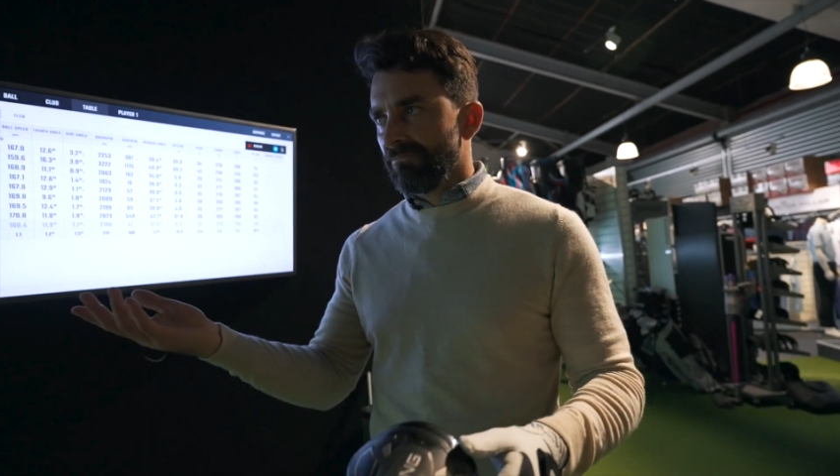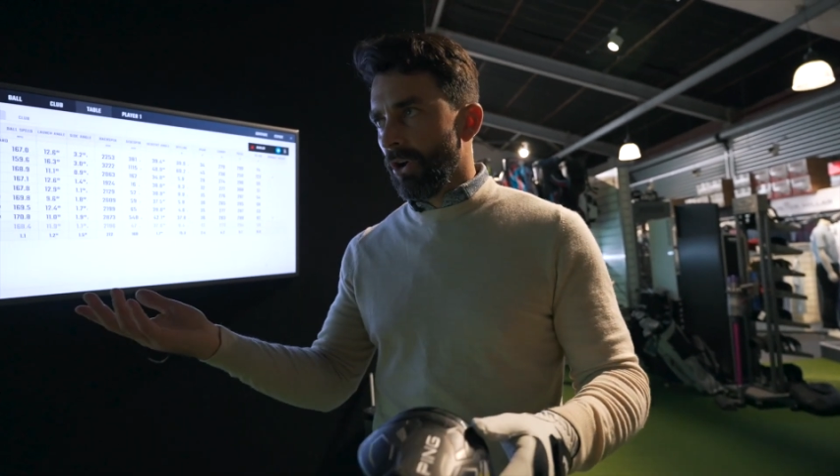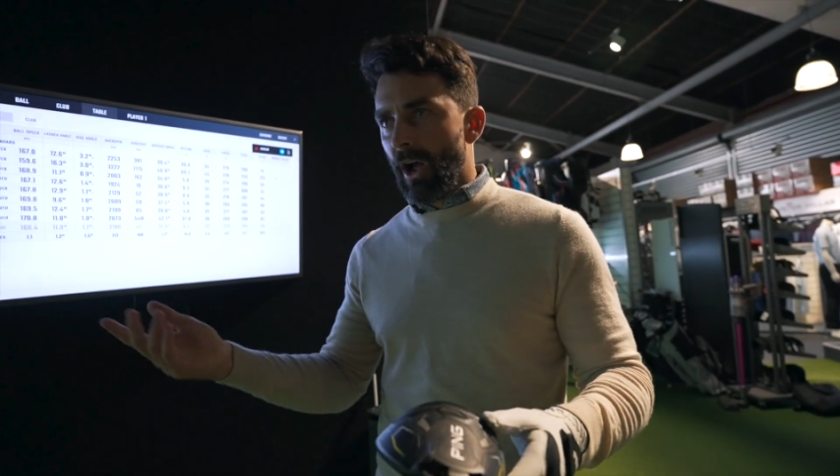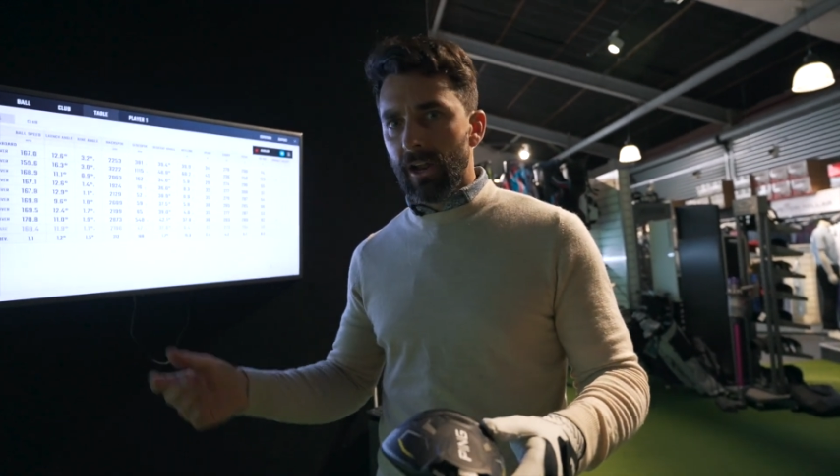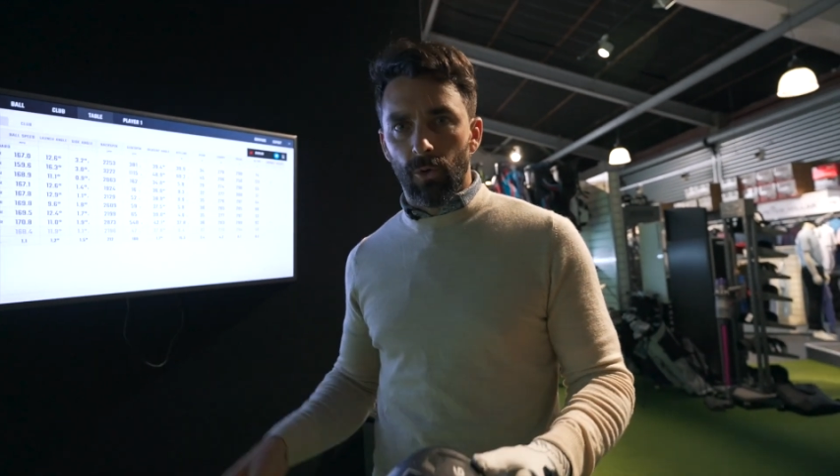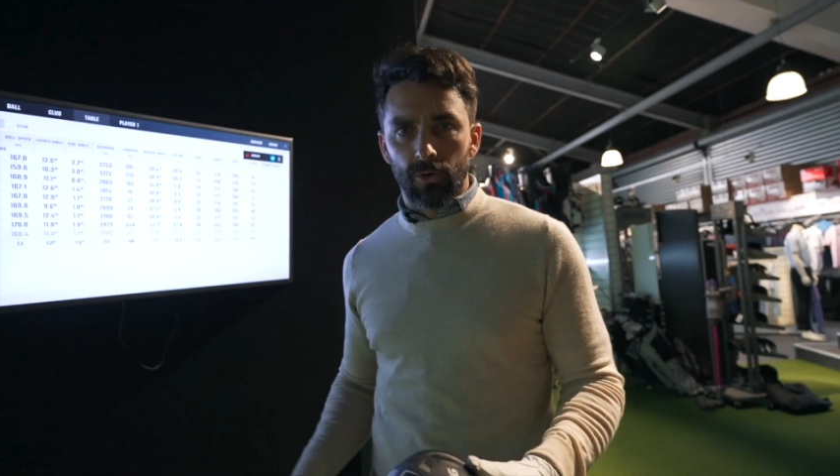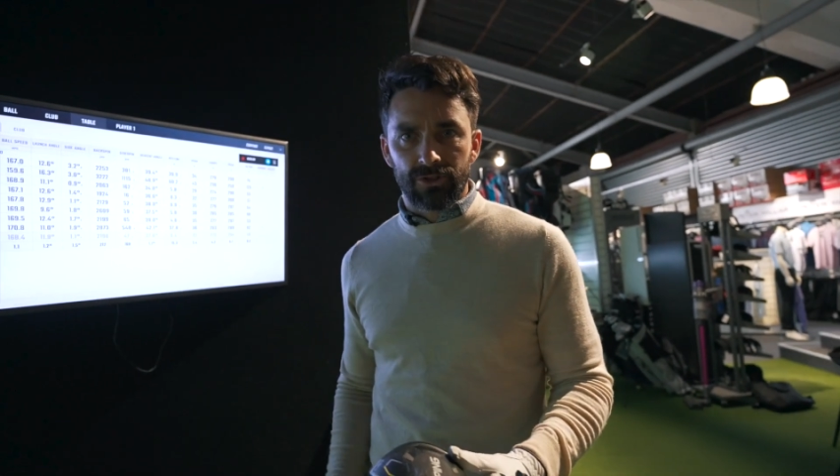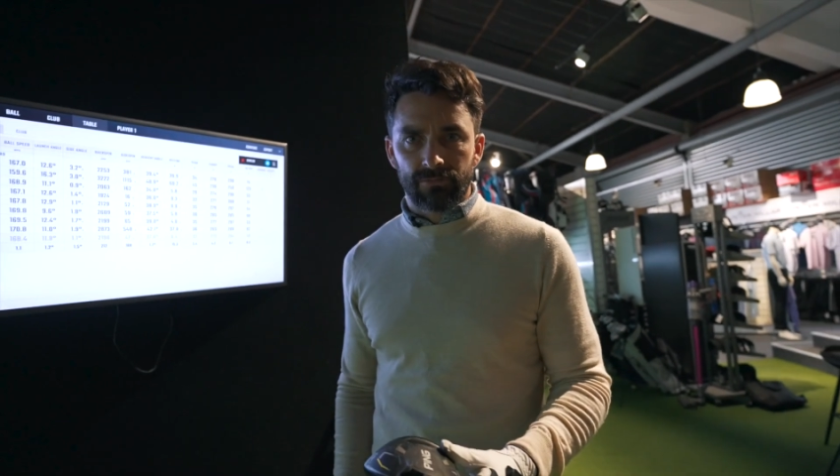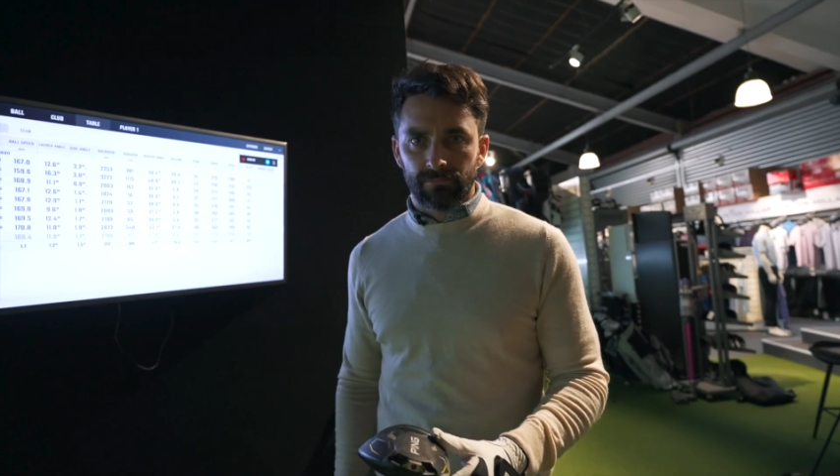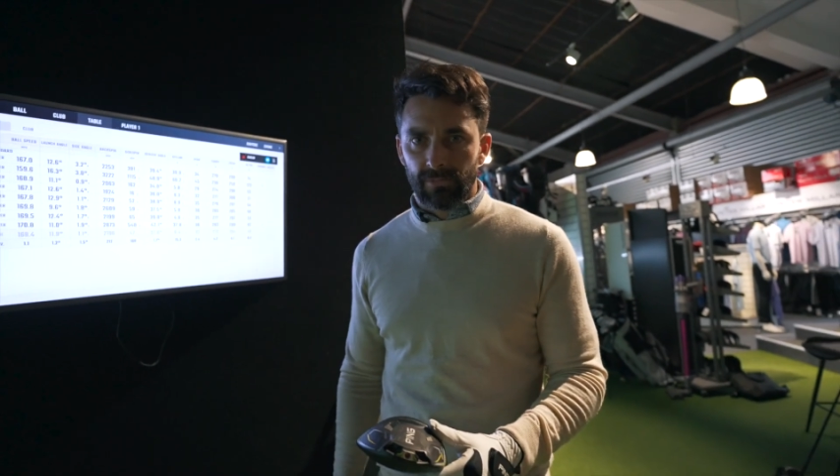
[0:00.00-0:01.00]
High
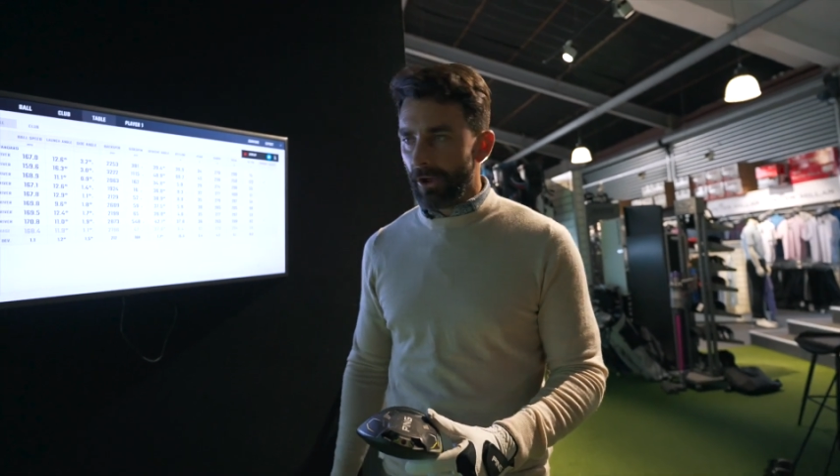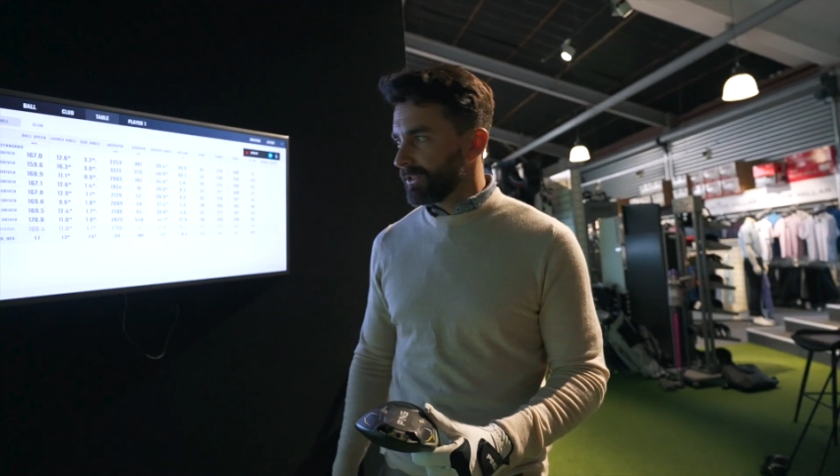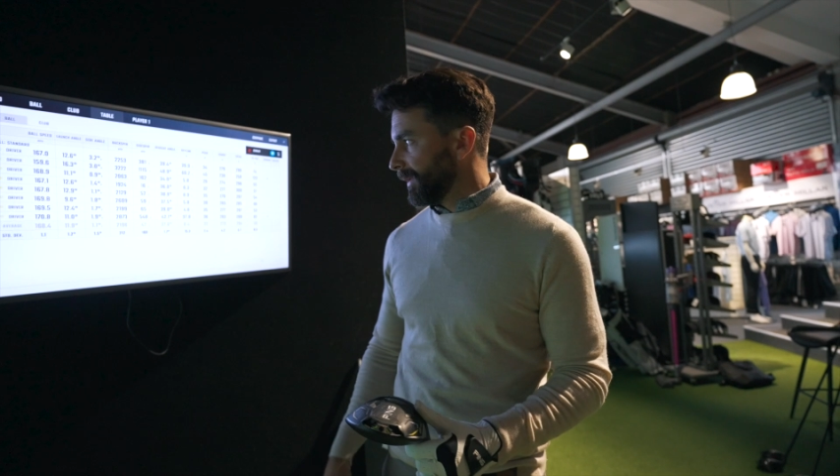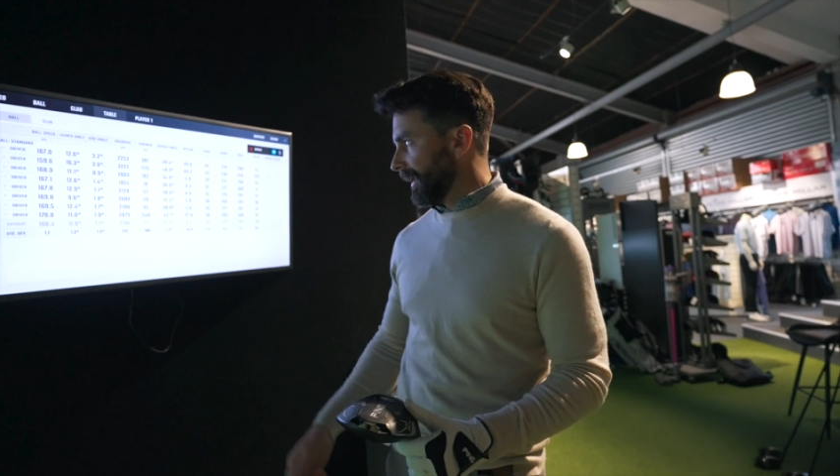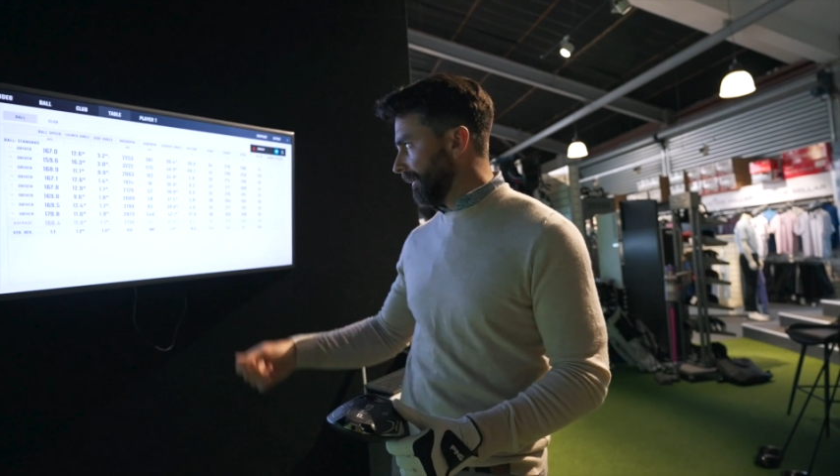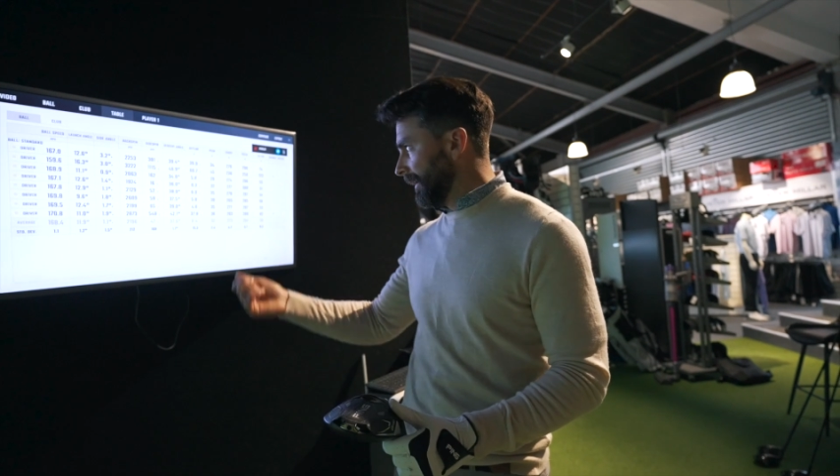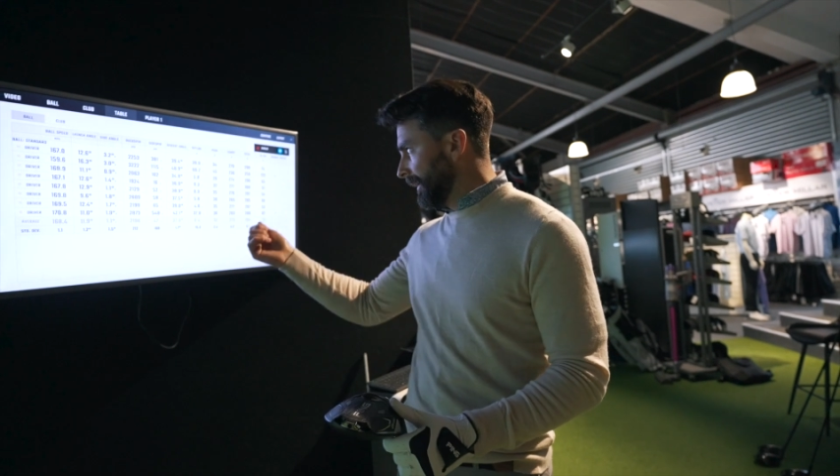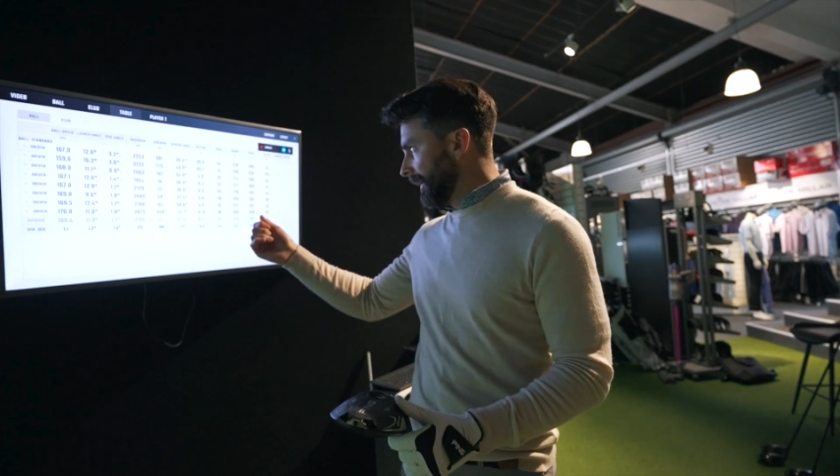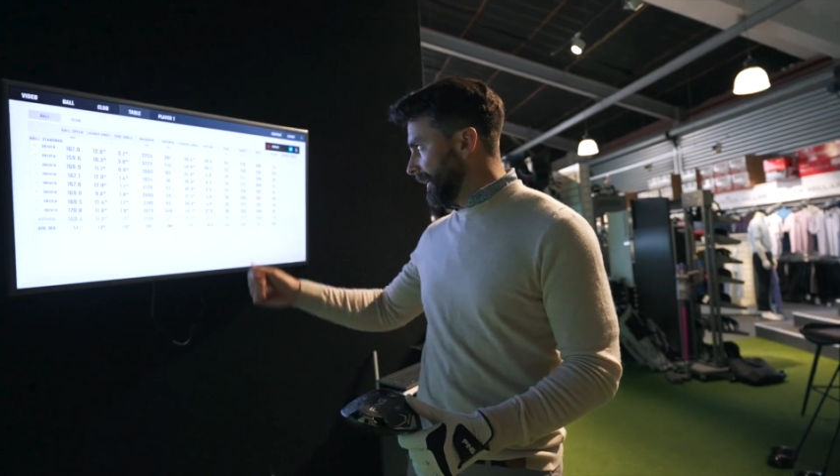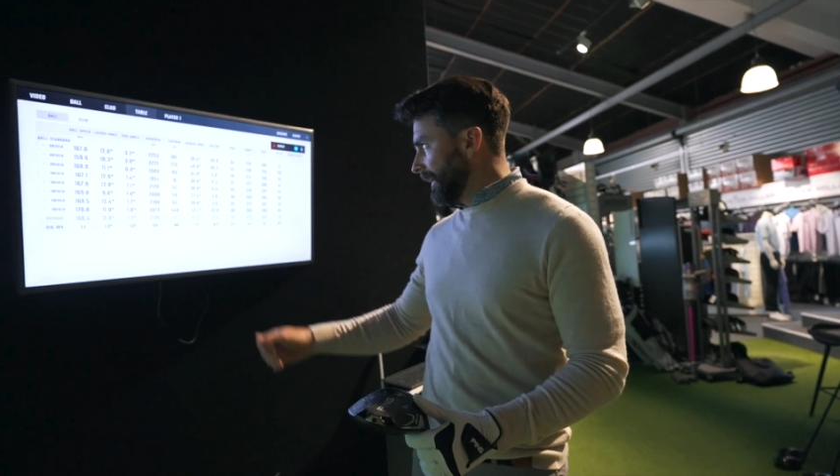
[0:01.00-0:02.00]
launch, low spin.
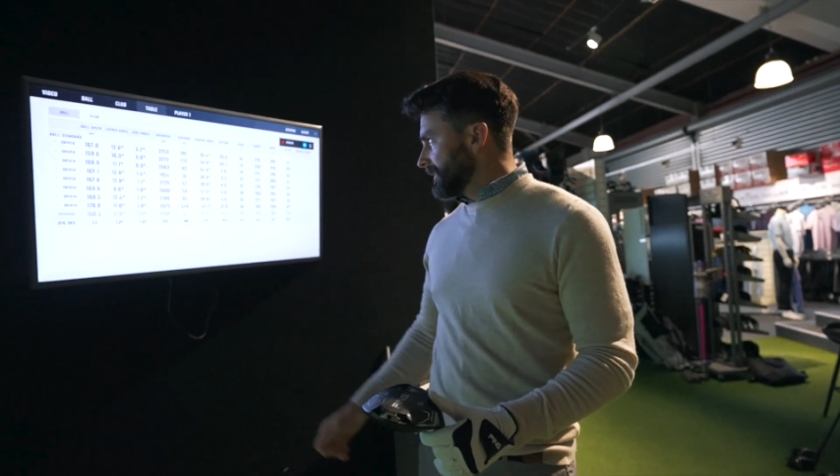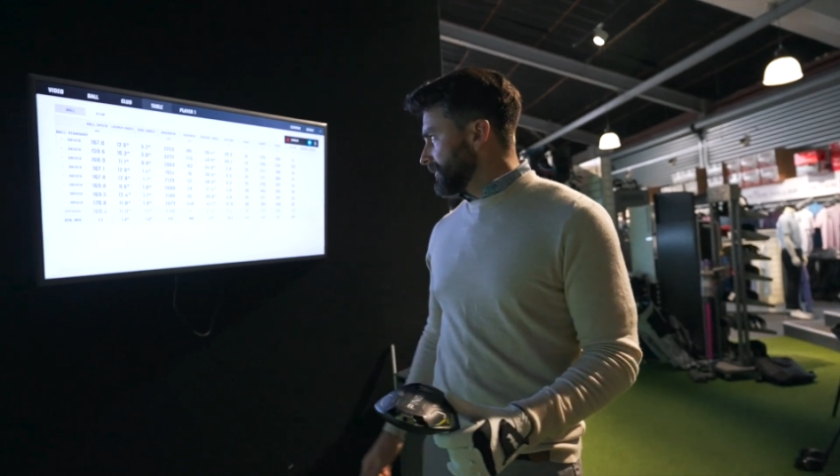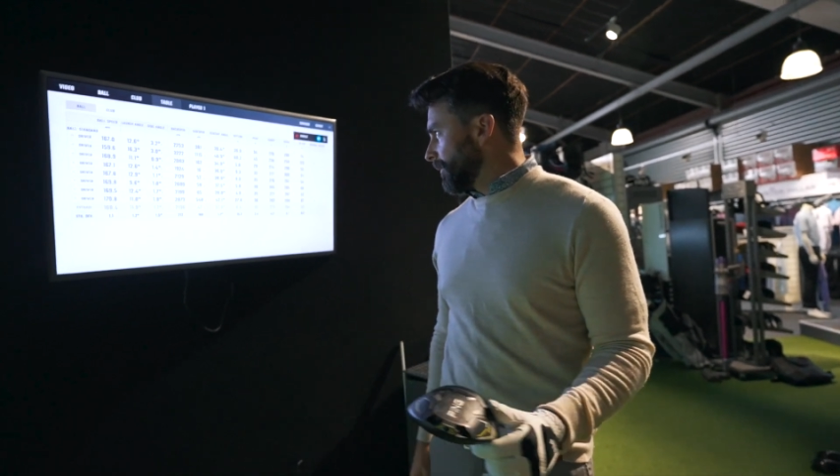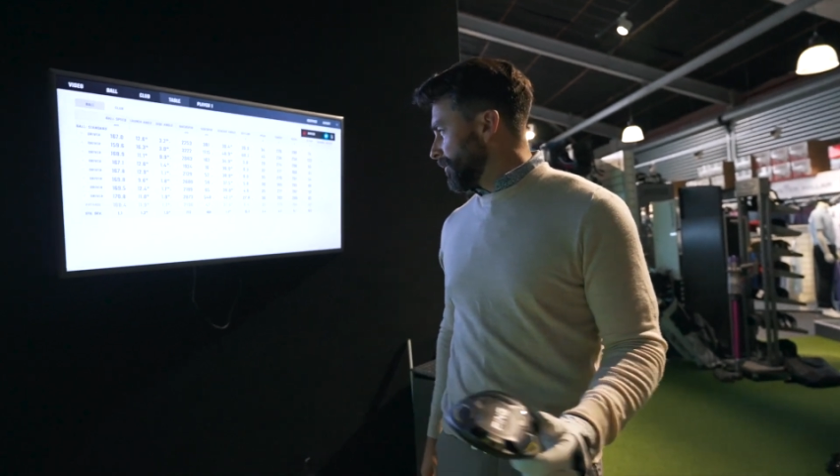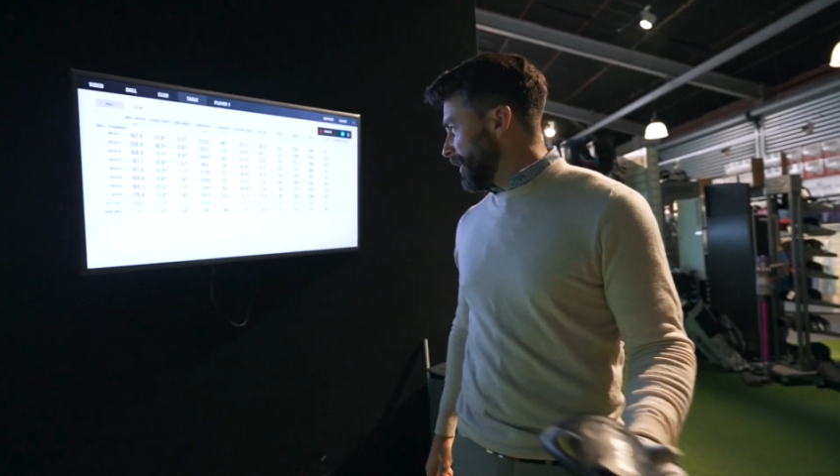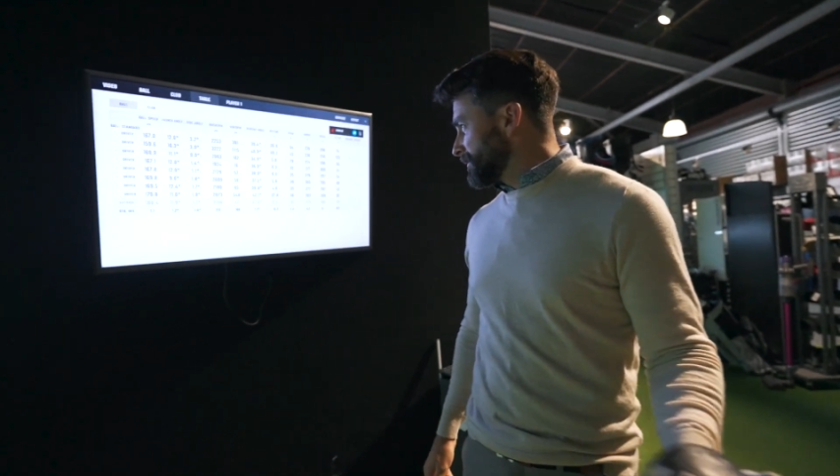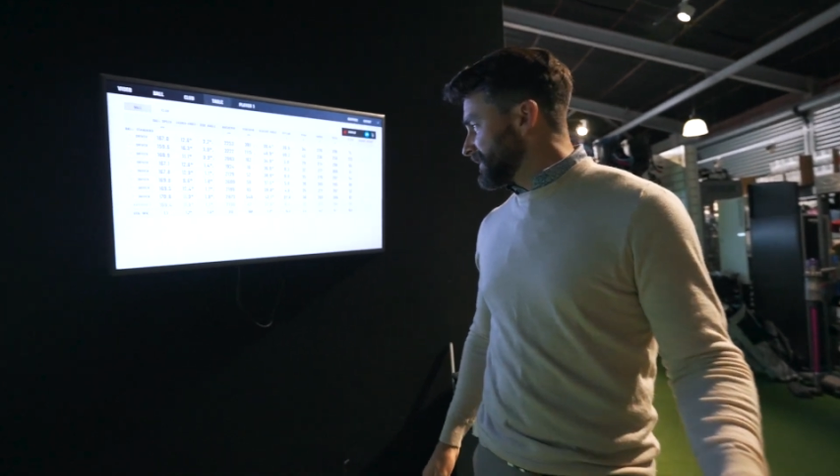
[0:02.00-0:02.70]
It's kind of what I'm